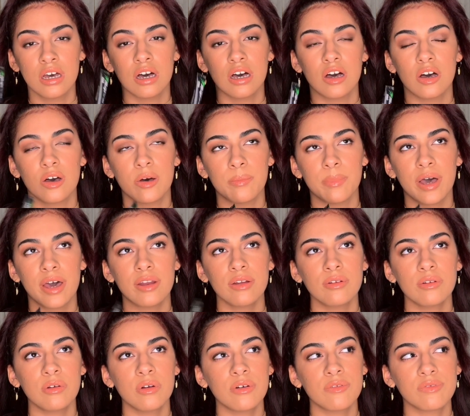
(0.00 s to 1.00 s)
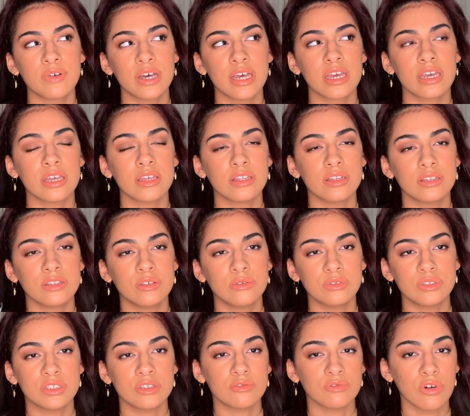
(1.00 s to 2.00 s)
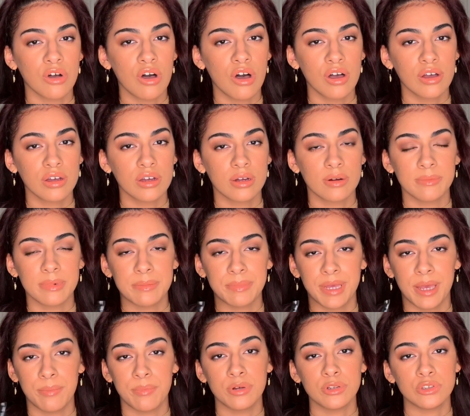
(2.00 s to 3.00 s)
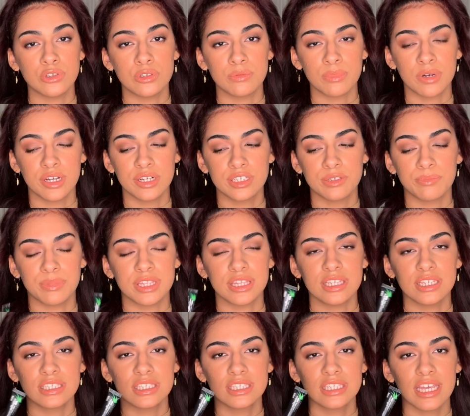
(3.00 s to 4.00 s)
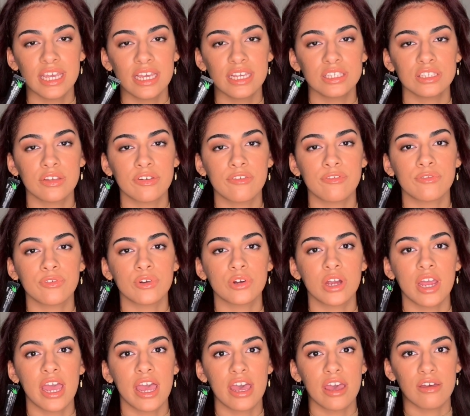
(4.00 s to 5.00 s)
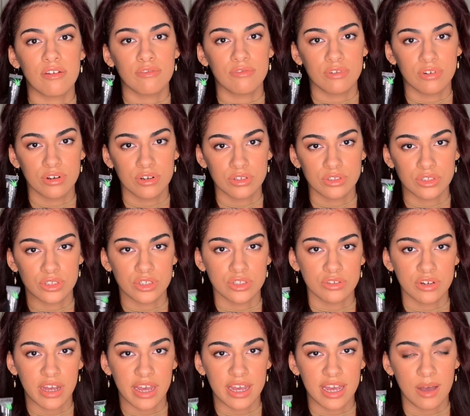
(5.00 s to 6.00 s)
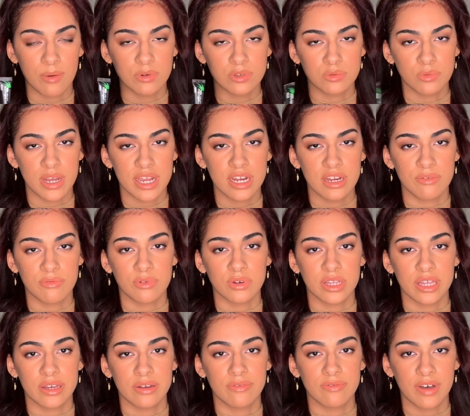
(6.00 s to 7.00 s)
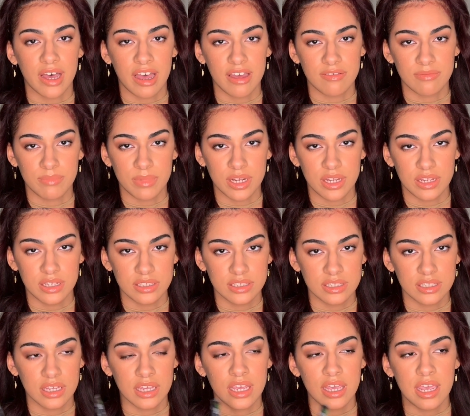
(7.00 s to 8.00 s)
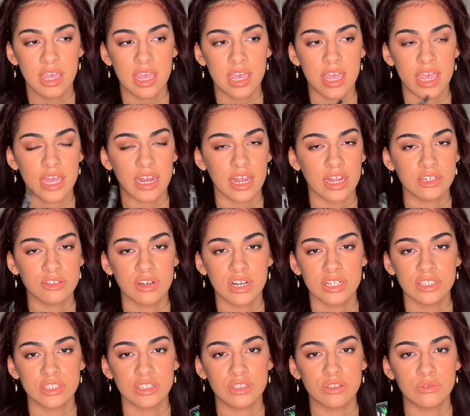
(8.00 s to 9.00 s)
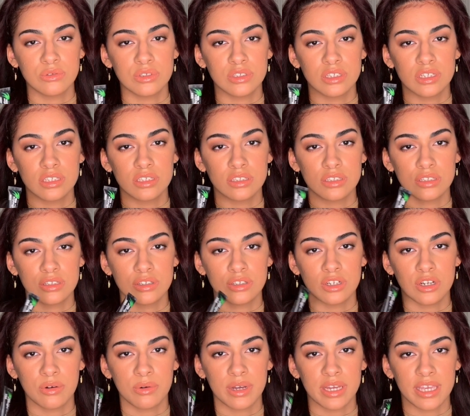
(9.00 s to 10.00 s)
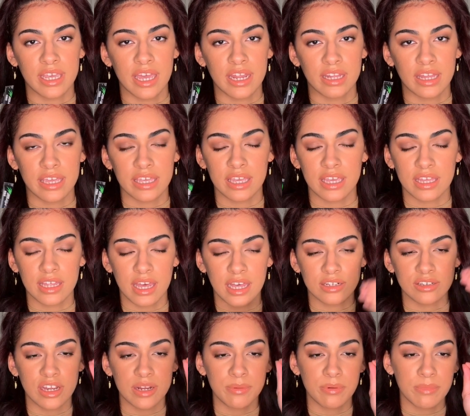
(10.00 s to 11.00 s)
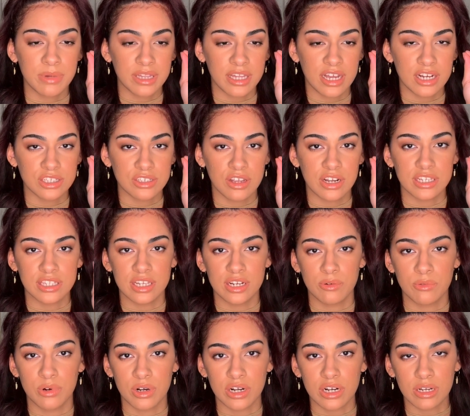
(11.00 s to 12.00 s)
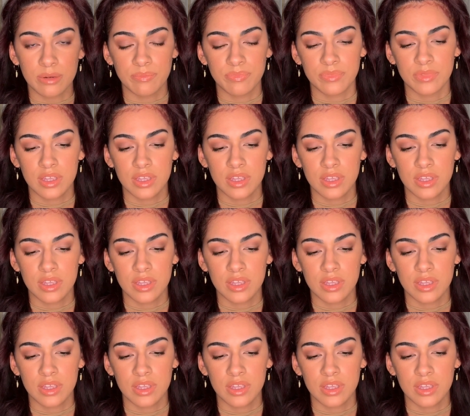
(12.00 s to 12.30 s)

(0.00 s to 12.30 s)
I don't know if I used it wrong or maybe I put too much, but this takes forever to dry. I was waiting for like 5 minutes, and I tried to use this, you know, again, like I tried to put my lash on, it didn't work.